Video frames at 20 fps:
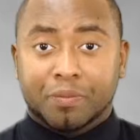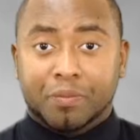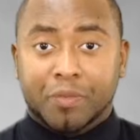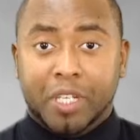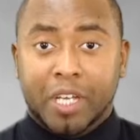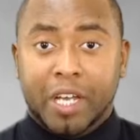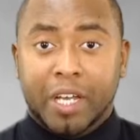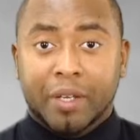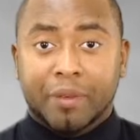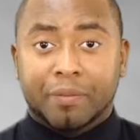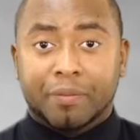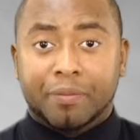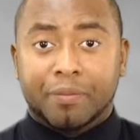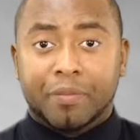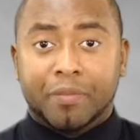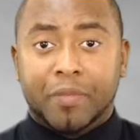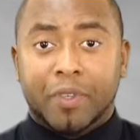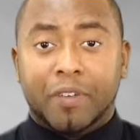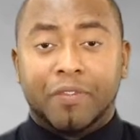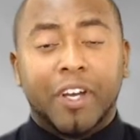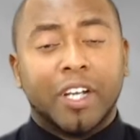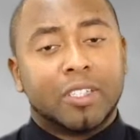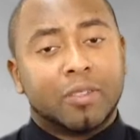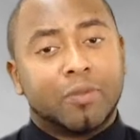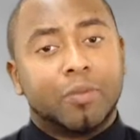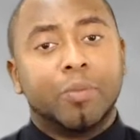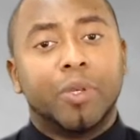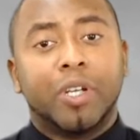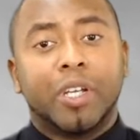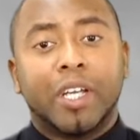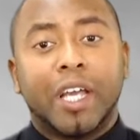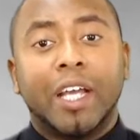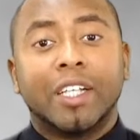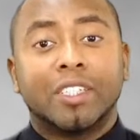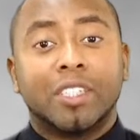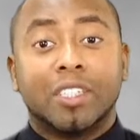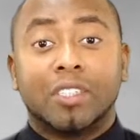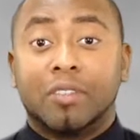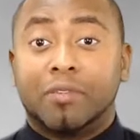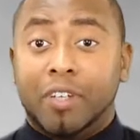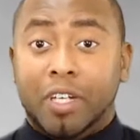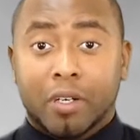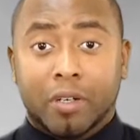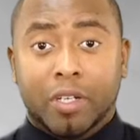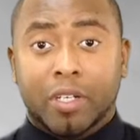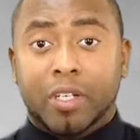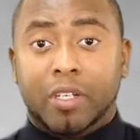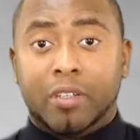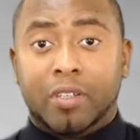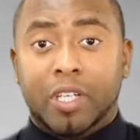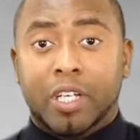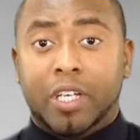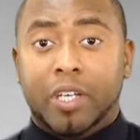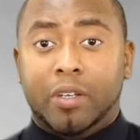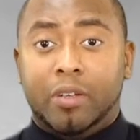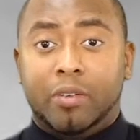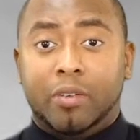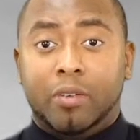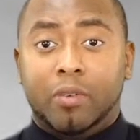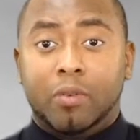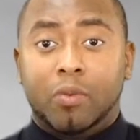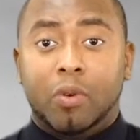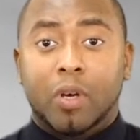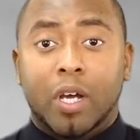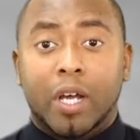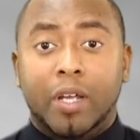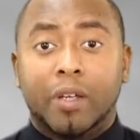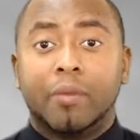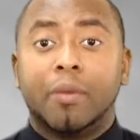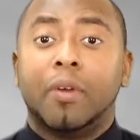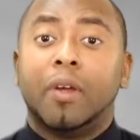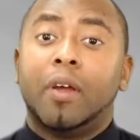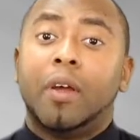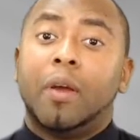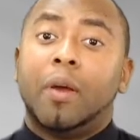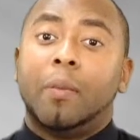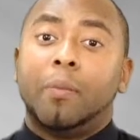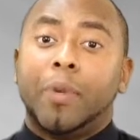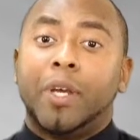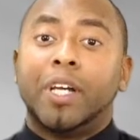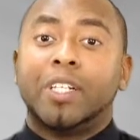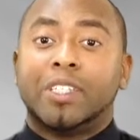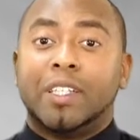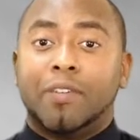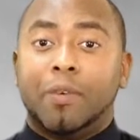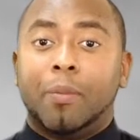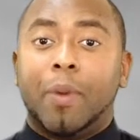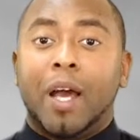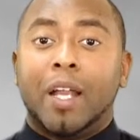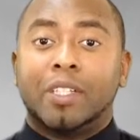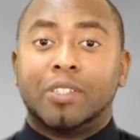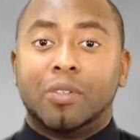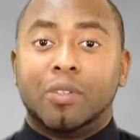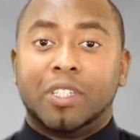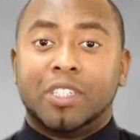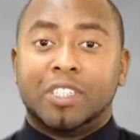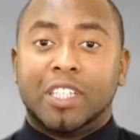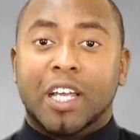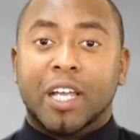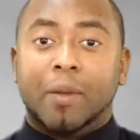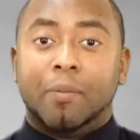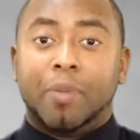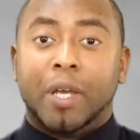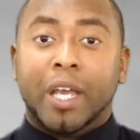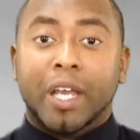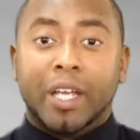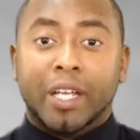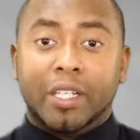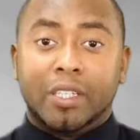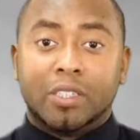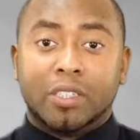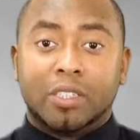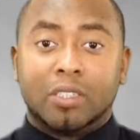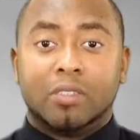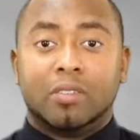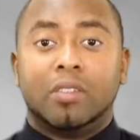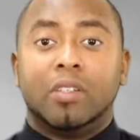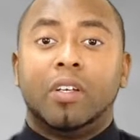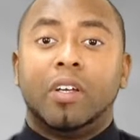Okay? Effective communication is a very good thing. Why? Because everybody's on the same page.